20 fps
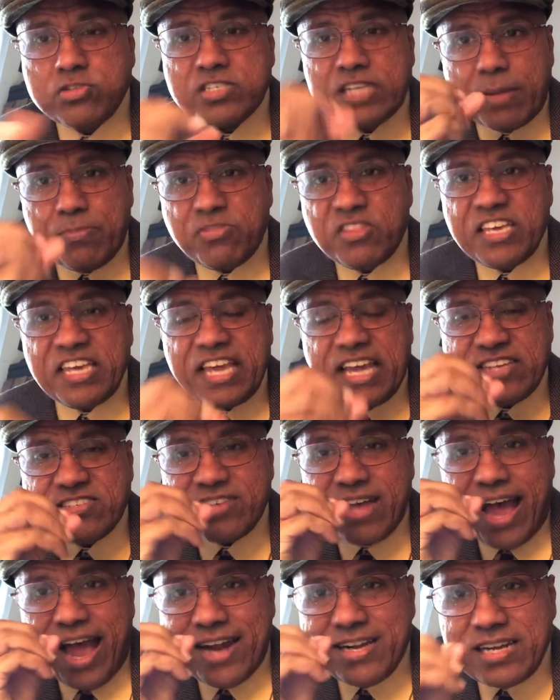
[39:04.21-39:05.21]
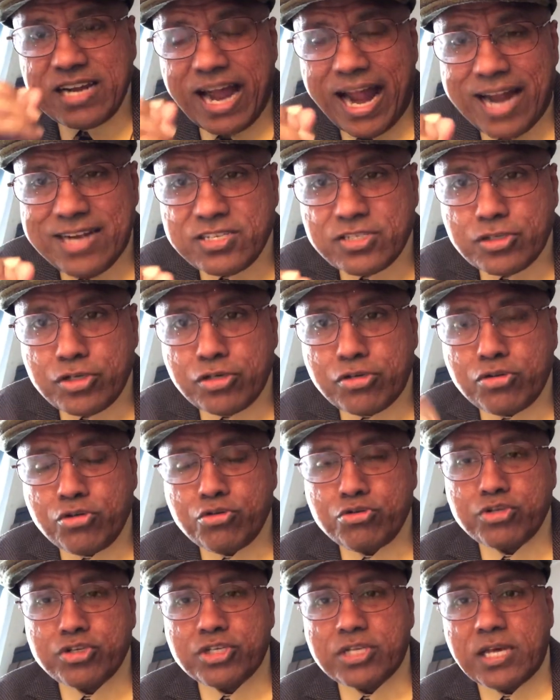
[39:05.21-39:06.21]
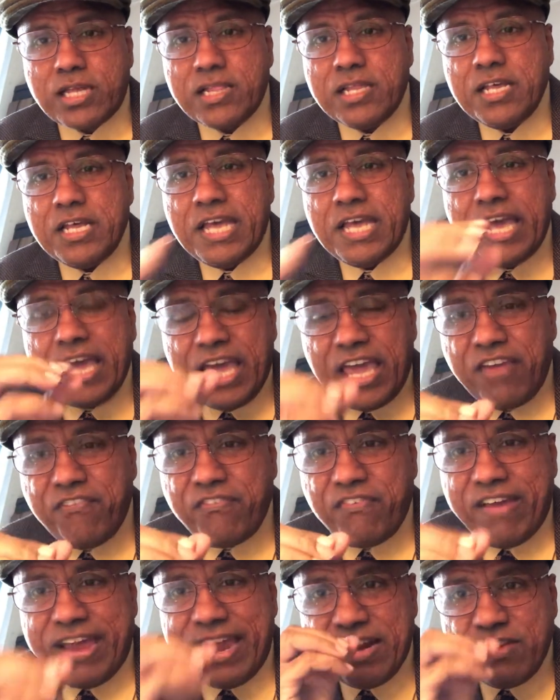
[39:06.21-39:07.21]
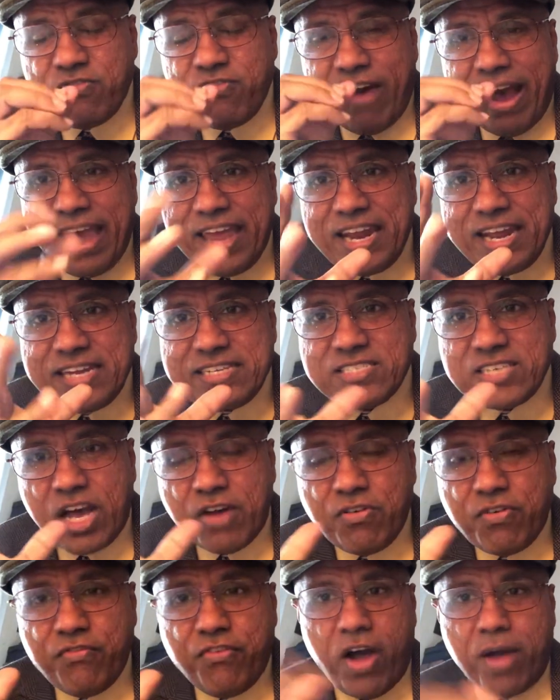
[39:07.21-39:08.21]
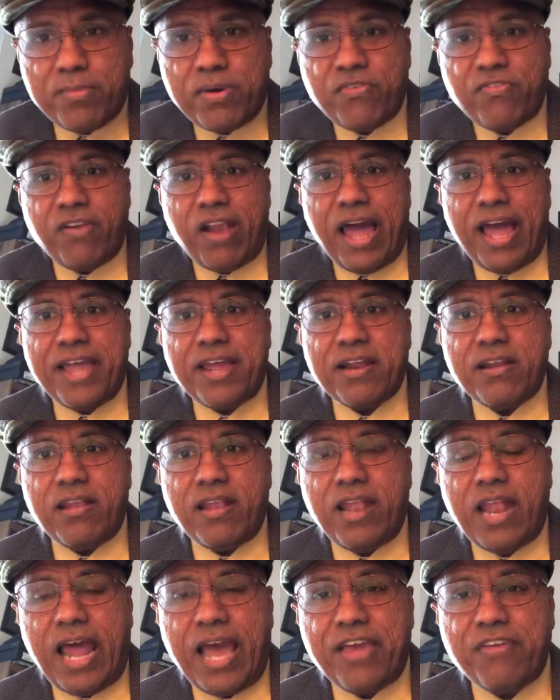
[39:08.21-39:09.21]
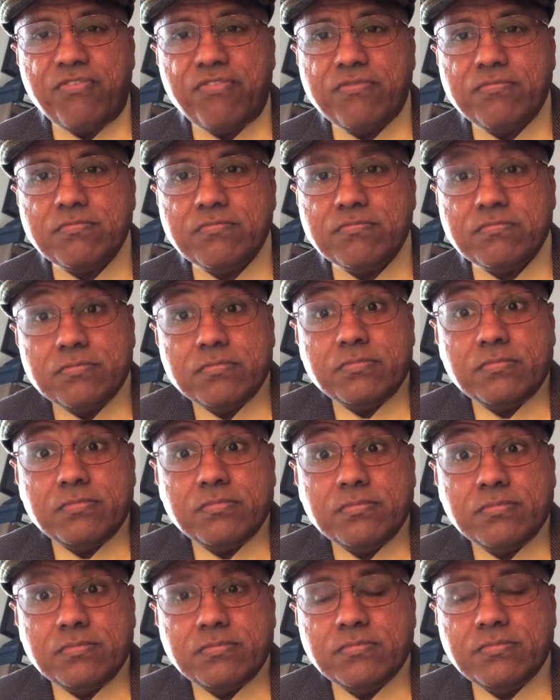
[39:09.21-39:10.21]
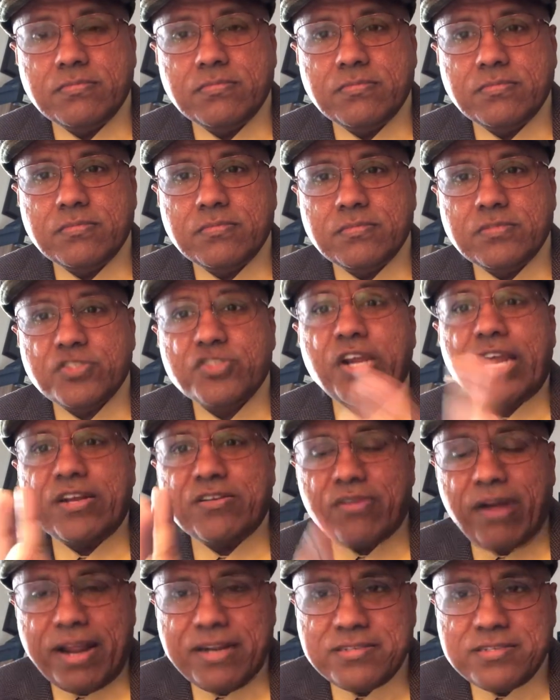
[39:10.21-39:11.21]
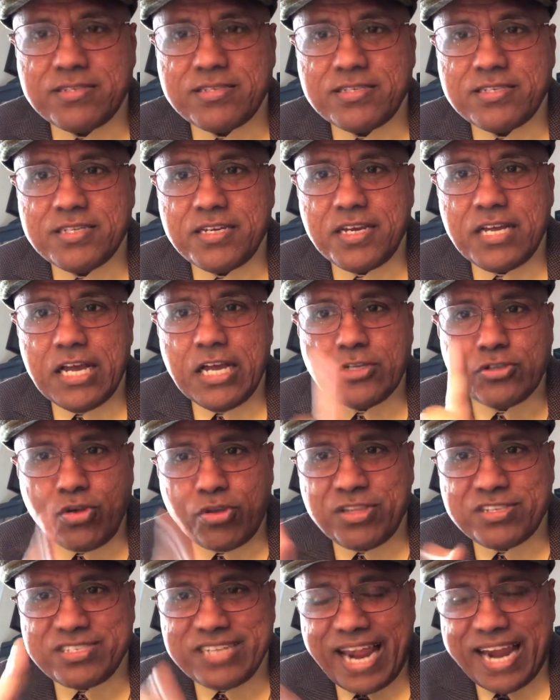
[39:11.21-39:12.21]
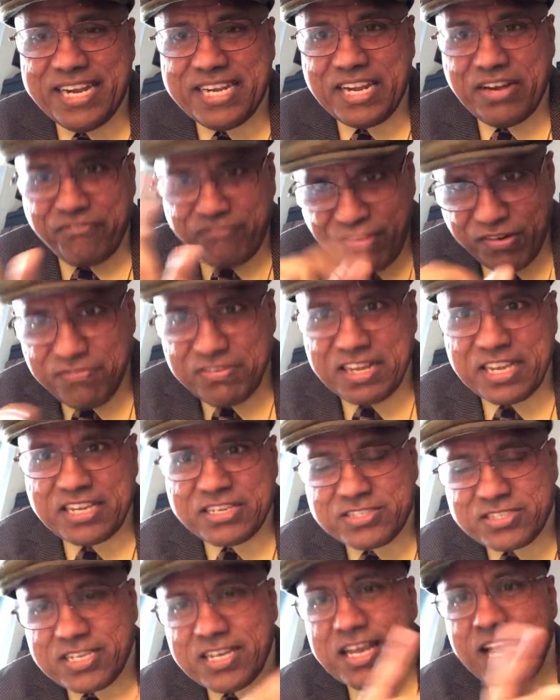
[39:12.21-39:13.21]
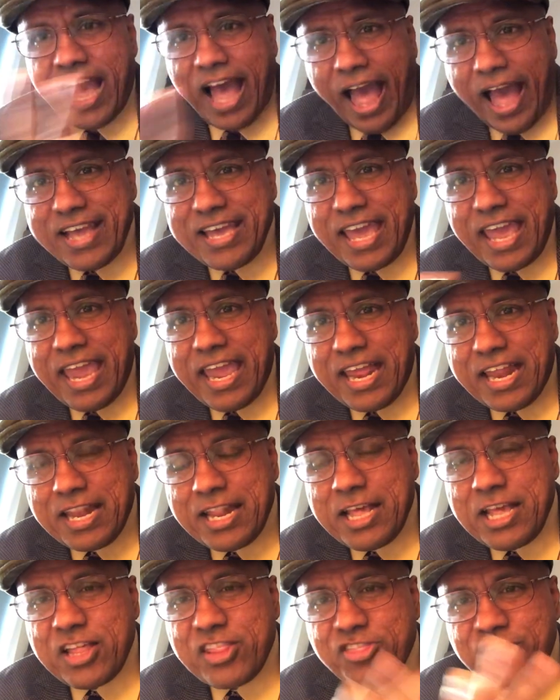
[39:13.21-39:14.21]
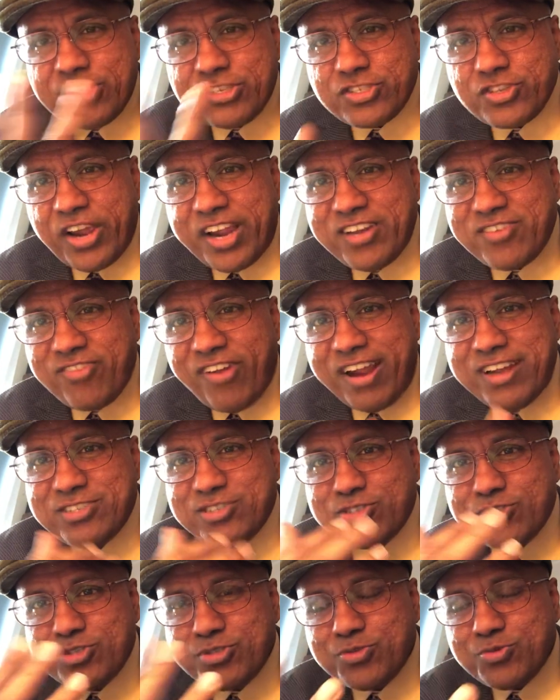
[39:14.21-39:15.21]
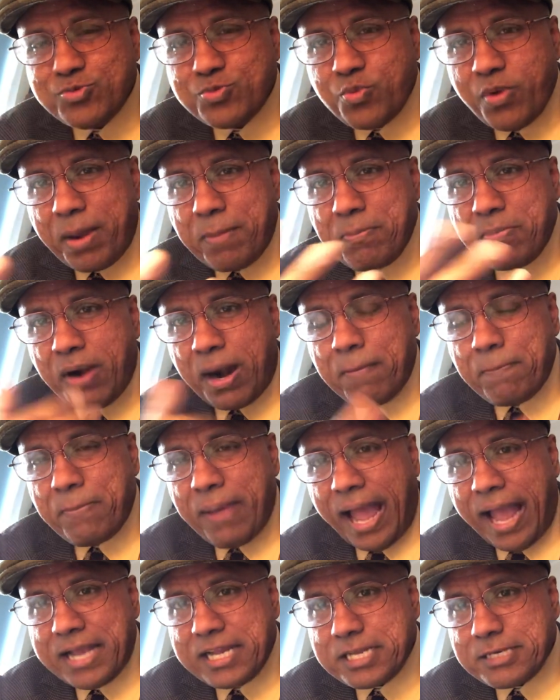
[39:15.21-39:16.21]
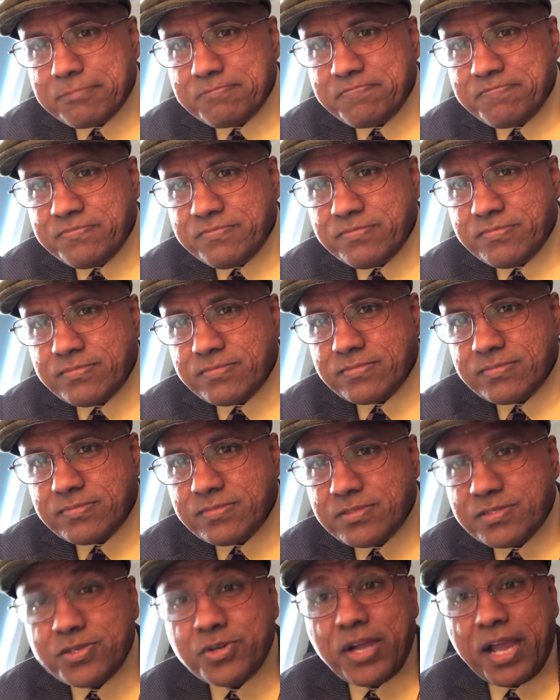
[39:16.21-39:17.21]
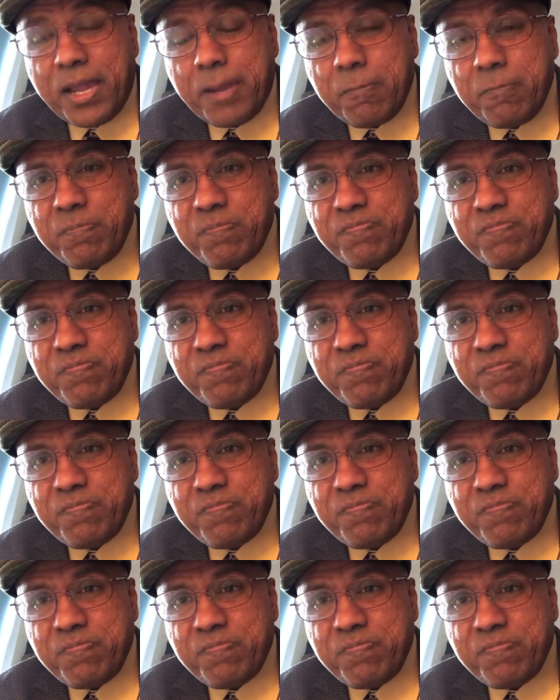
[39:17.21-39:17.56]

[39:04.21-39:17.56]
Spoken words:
something as unconstitutional if it violates our form of life, state rights. So this 1950s, again, the state rights were brought back, okay?